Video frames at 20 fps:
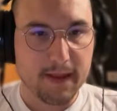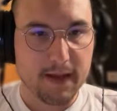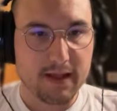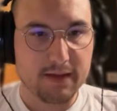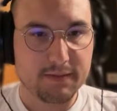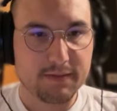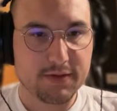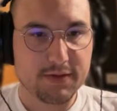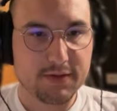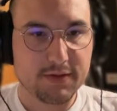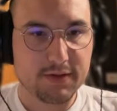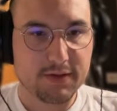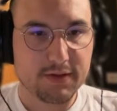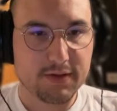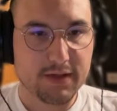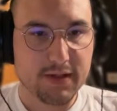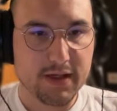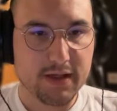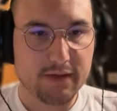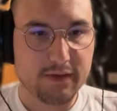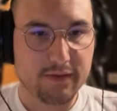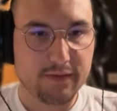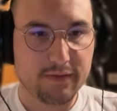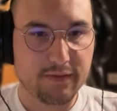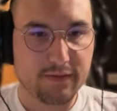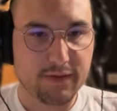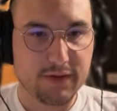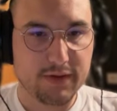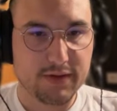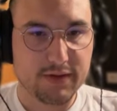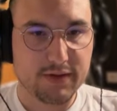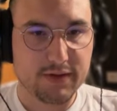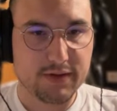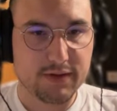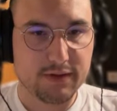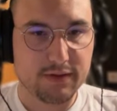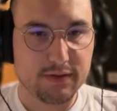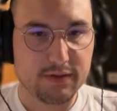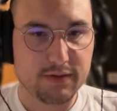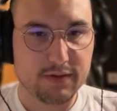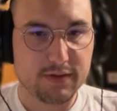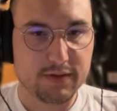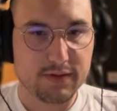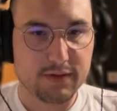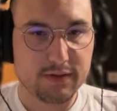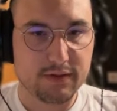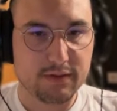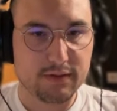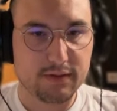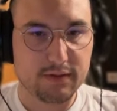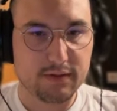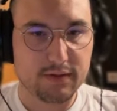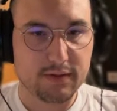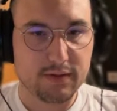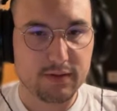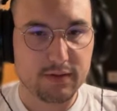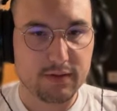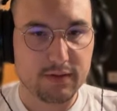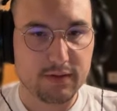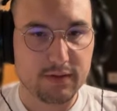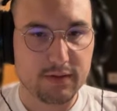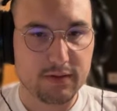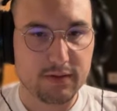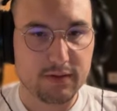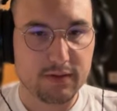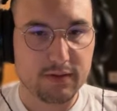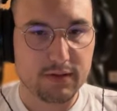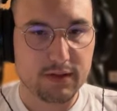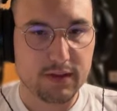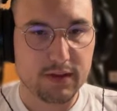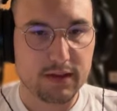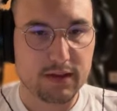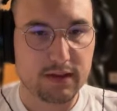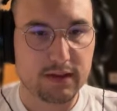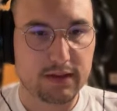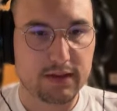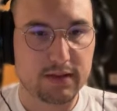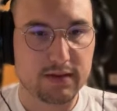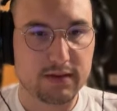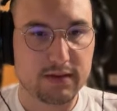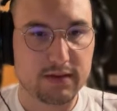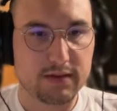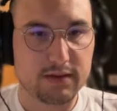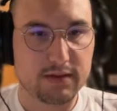and I'm just gonna take the first note, So yeah, like this.